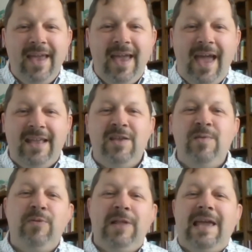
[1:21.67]
And can
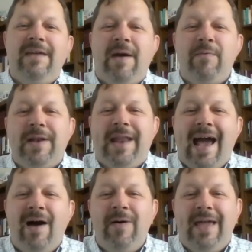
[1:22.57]
you believe that we're
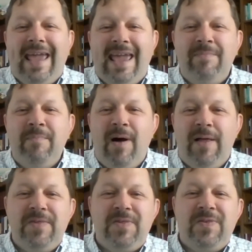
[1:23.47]
now 8
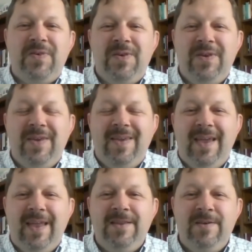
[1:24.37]
months
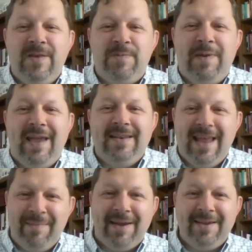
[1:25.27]
into this
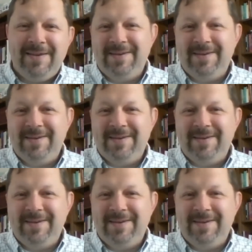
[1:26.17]
pandemic?